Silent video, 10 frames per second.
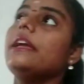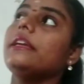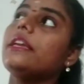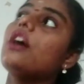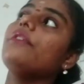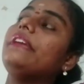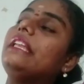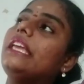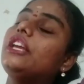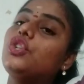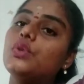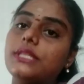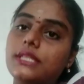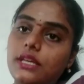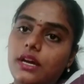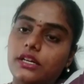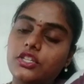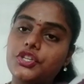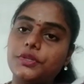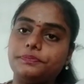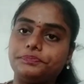here we need to search.